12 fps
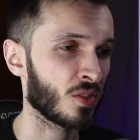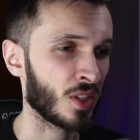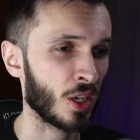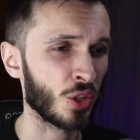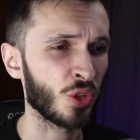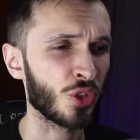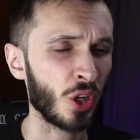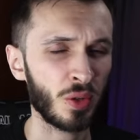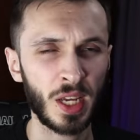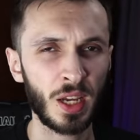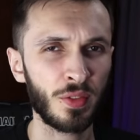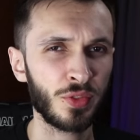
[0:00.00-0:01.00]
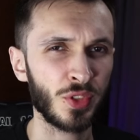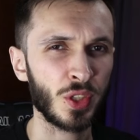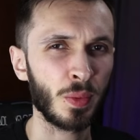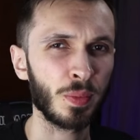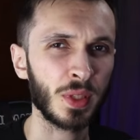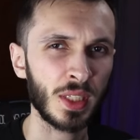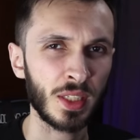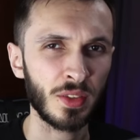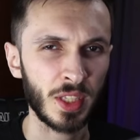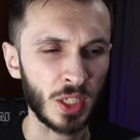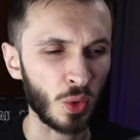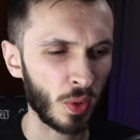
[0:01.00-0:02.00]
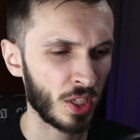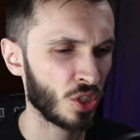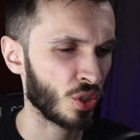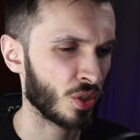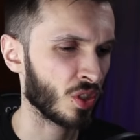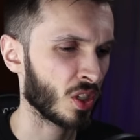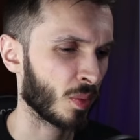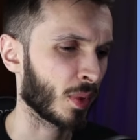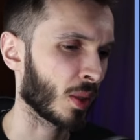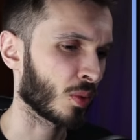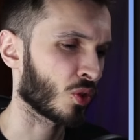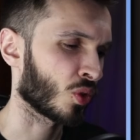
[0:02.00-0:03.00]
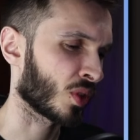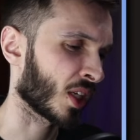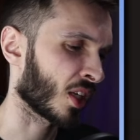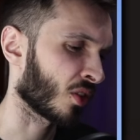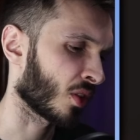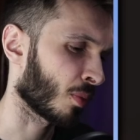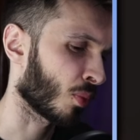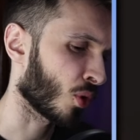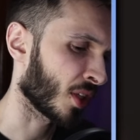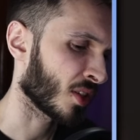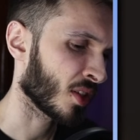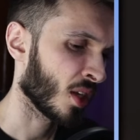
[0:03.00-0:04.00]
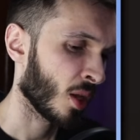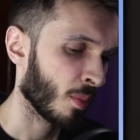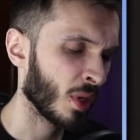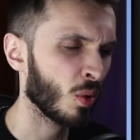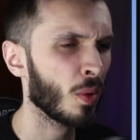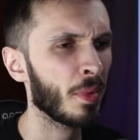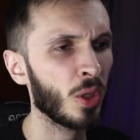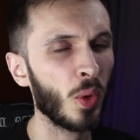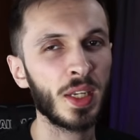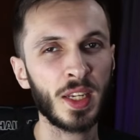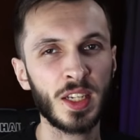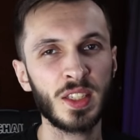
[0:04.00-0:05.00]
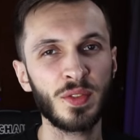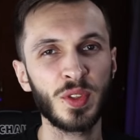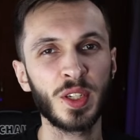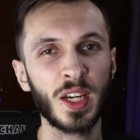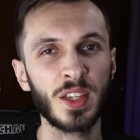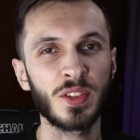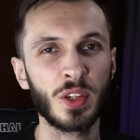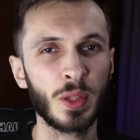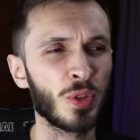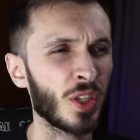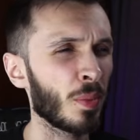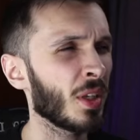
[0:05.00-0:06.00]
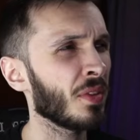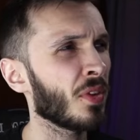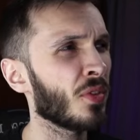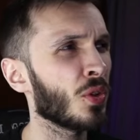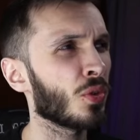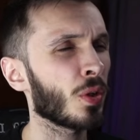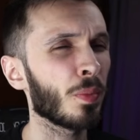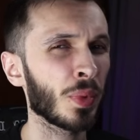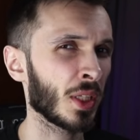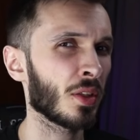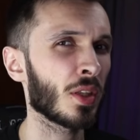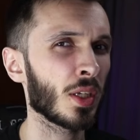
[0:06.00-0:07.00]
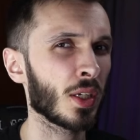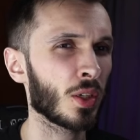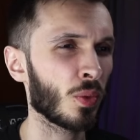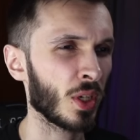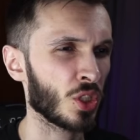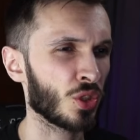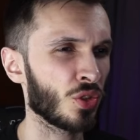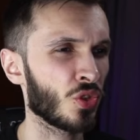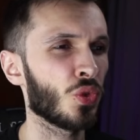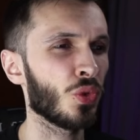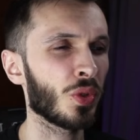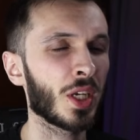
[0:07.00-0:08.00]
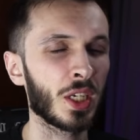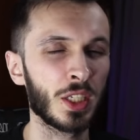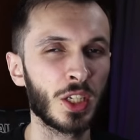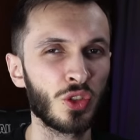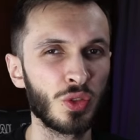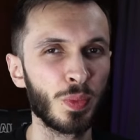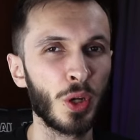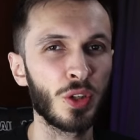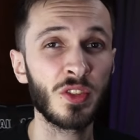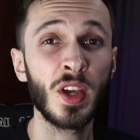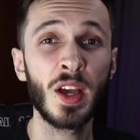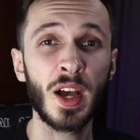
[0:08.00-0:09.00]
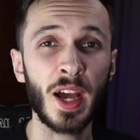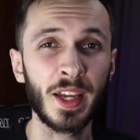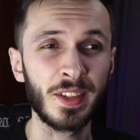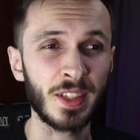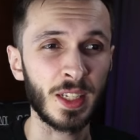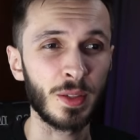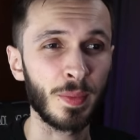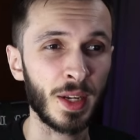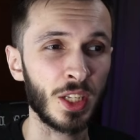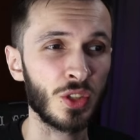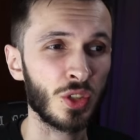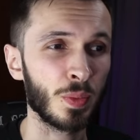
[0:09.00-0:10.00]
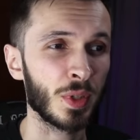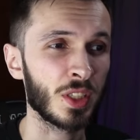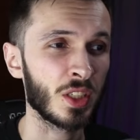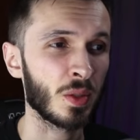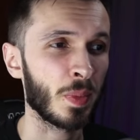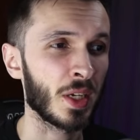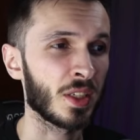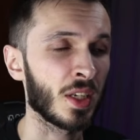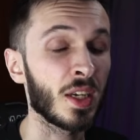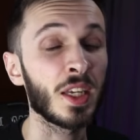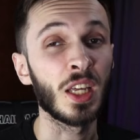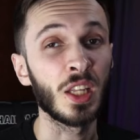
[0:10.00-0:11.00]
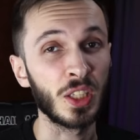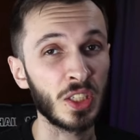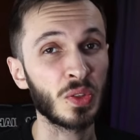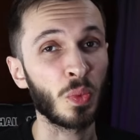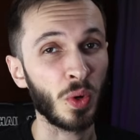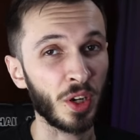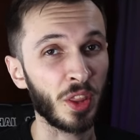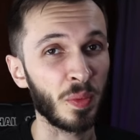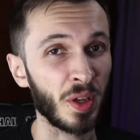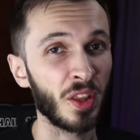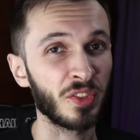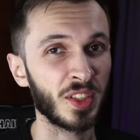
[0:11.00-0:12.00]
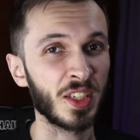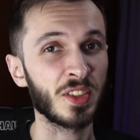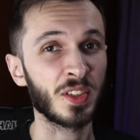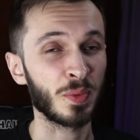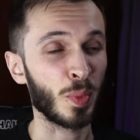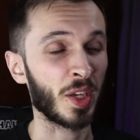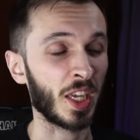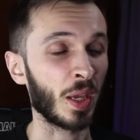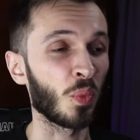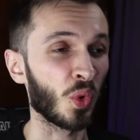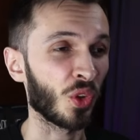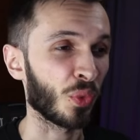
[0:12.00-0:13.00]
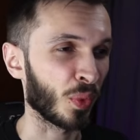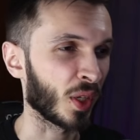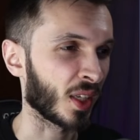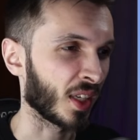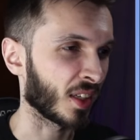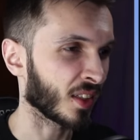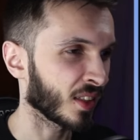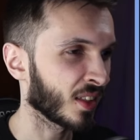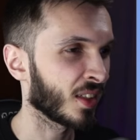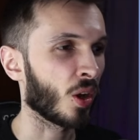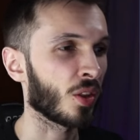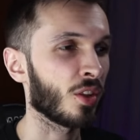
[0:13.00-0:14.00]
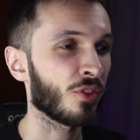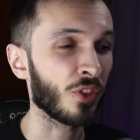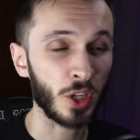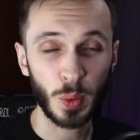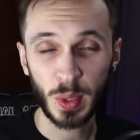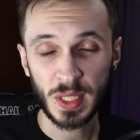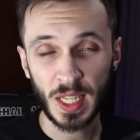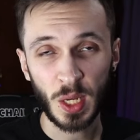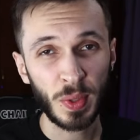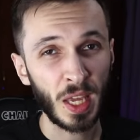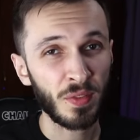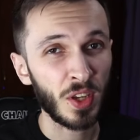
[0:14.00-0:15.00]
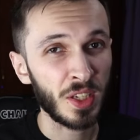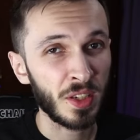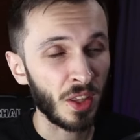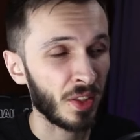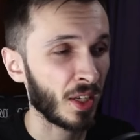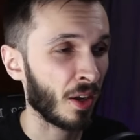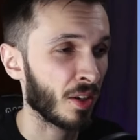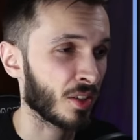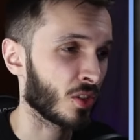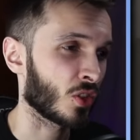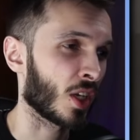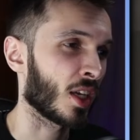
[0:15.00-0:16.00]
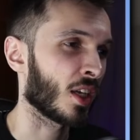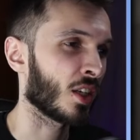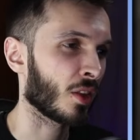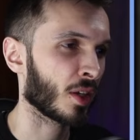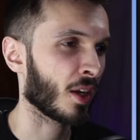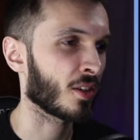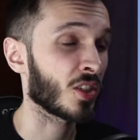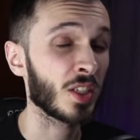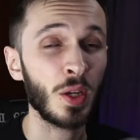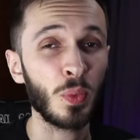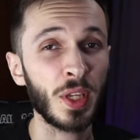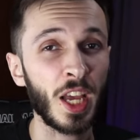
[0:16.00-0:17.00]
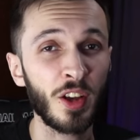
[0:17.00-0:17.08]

so now you don't have to complete the questions to be able to get points, but it would be quite nice if you guys got the points. I believe if you complete the questions, you do get an extra bonus. I did manage to participate in at least one of the birthdays because my game was working. On the following day, we have another character's day. Another character day, we